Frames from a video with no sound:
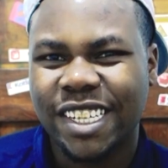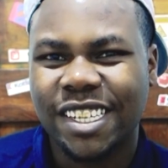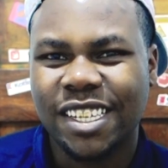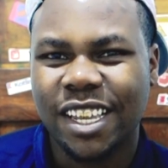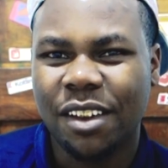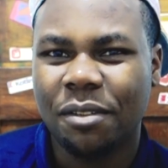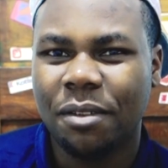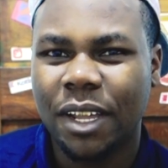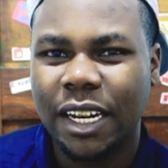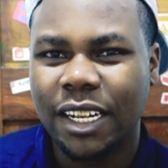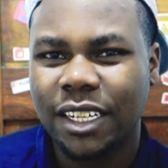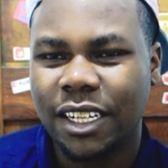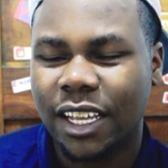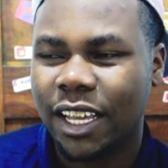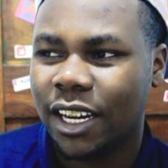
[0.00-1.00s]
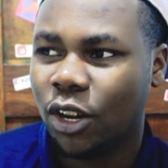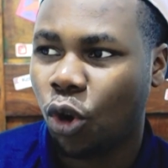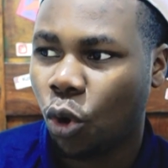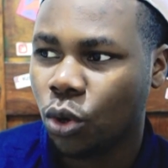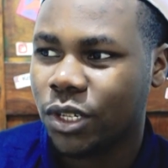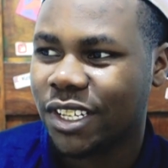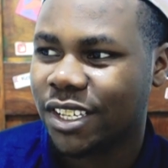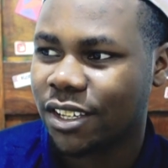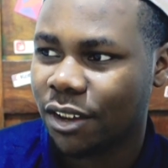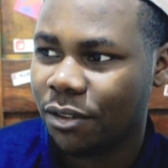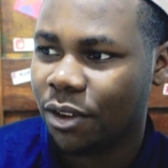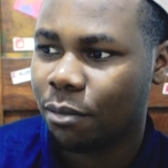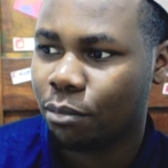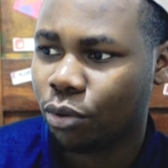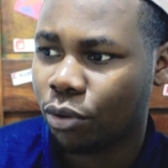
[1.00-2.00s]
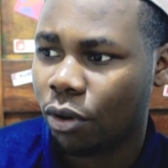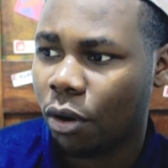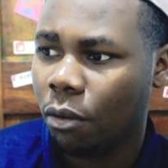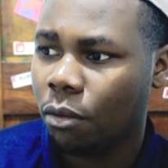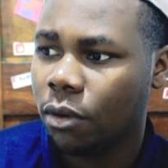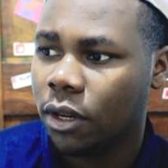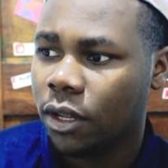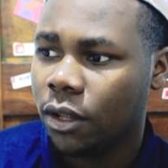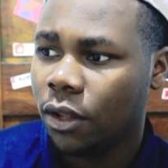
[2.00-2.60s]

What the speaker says: 7 and Hot 7 Pro.